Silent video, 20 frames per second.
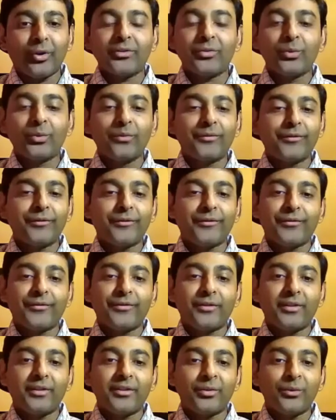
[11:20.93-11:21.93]

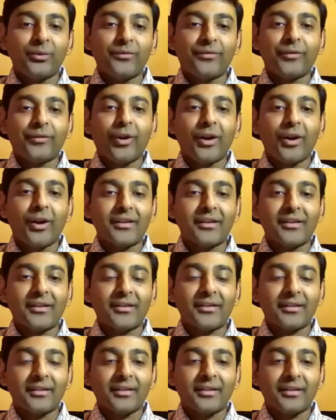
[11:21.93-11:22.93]
you've got
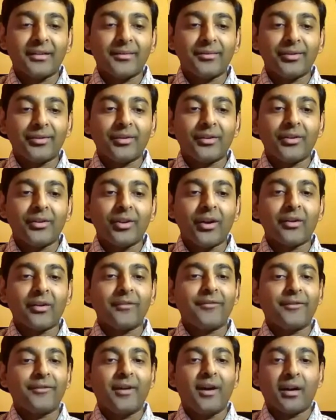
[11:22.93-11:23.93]
a lot
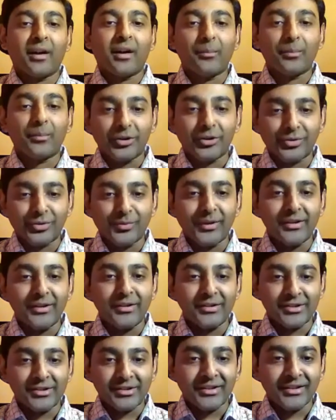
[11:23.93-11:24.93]
of
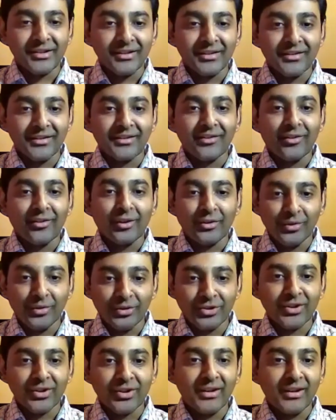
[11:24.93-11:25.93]
accomplishments on
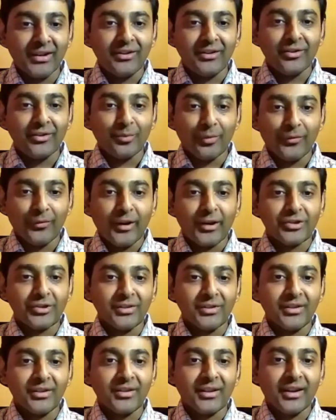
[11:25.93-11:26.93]
your journey in your
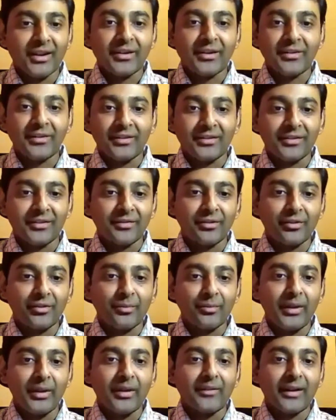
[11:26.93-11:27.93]
professional career.
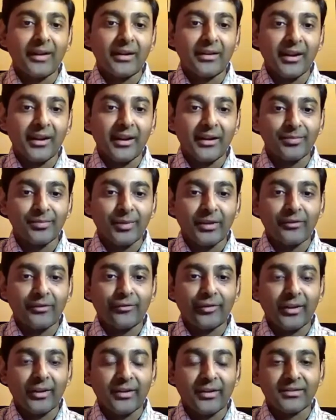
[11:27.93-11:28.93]
Being recognized by
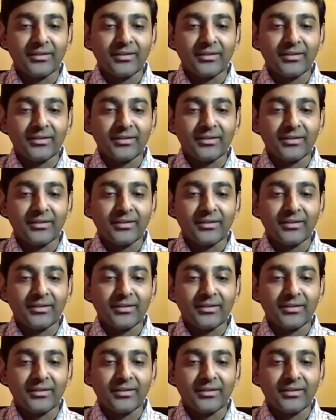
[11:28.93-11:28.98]
different